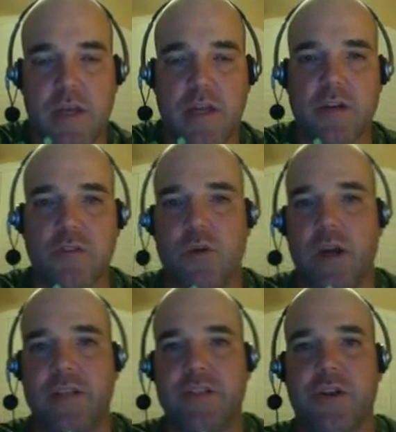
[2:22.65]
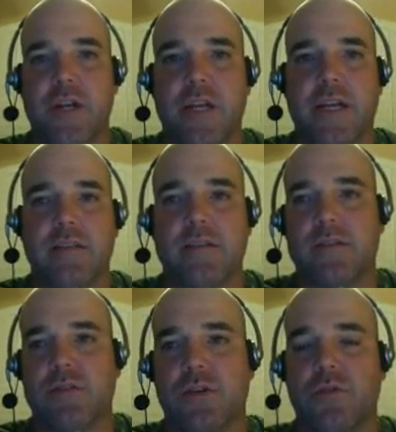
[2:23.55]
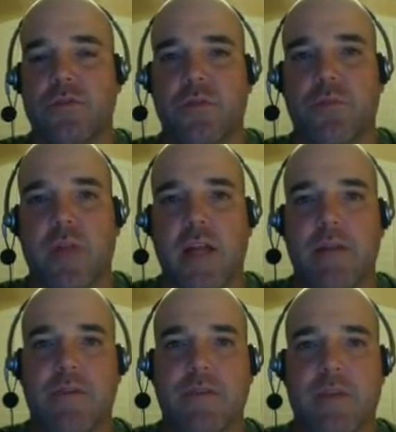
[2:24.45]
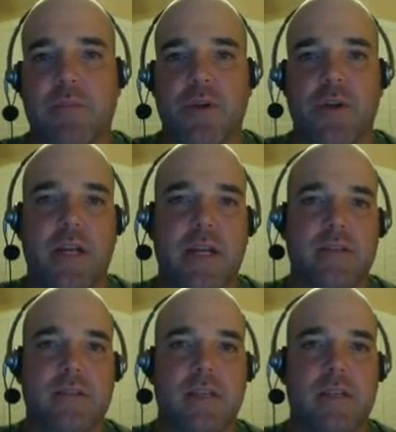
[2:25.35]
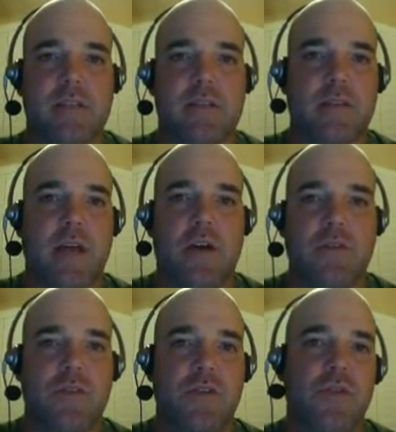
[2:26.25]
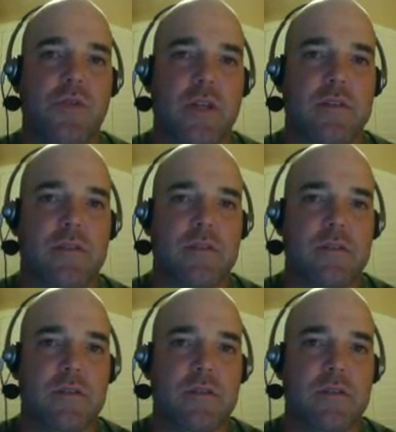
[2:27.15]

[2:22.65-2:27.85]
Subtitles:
And here's why, because you're going to get, so for platinum, for example, you're going to get 6,000 units